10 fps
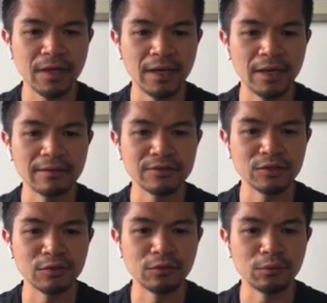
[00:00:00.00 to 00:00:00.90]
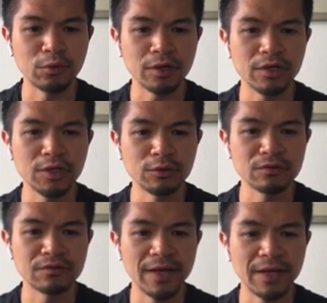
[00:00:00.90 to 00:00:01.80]
and so we're going to
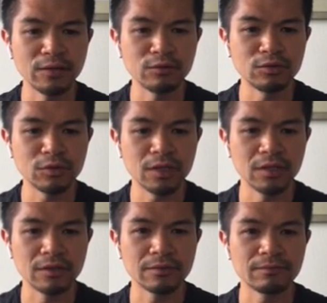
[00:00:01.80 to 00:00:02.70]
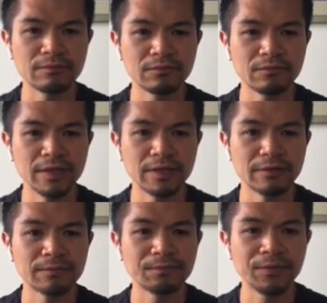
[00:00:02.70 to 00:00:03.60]
use value to color right
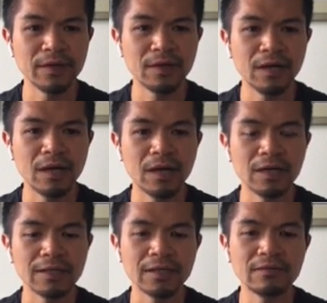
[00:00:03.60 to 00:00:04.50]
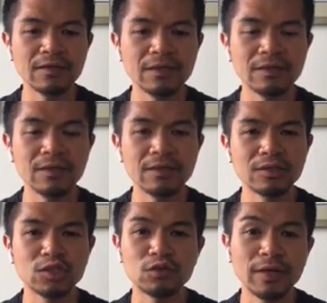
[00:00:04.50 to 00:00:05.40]
here, uh, given
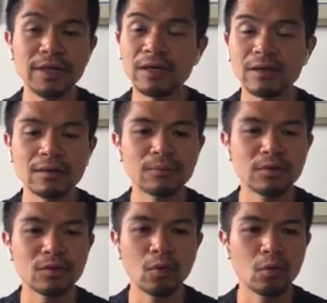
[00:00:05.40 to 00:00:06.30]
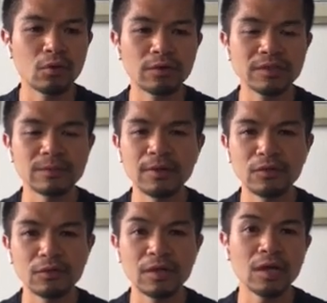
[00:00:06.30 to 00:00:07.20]
string, a number, or some
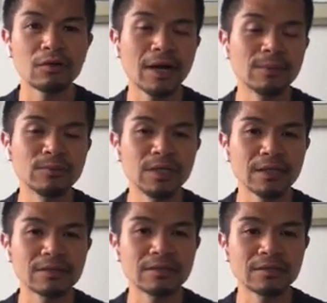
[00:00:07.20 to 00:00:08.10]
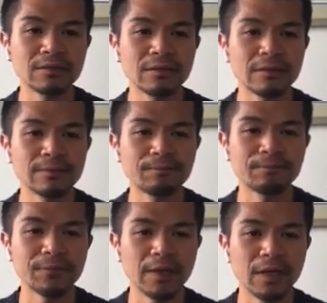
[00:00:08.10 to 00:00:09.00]
other color object
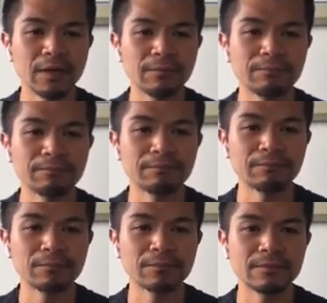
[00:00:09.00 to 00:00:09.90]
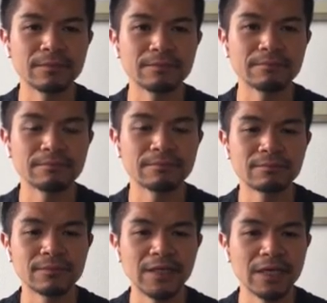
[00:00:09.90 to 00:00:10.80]
um,
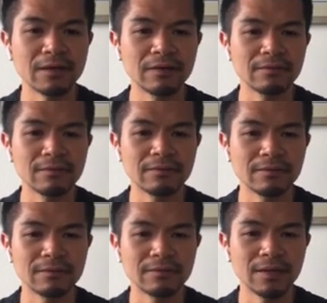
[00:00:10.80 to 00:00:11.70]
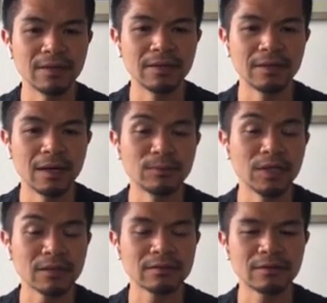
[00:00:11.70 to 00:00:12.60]
data uh,
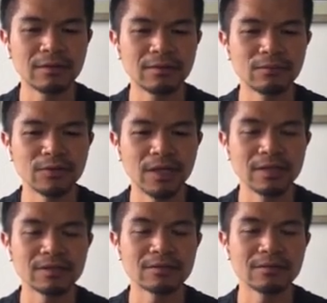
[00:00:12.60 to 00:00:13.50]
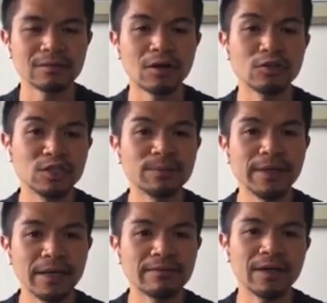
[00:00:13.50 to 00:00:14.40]
object, which has R G
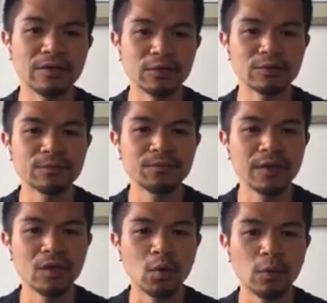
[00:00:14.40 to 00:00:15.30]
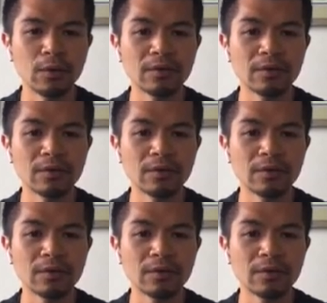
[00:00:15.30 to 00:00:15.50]
B A values, we will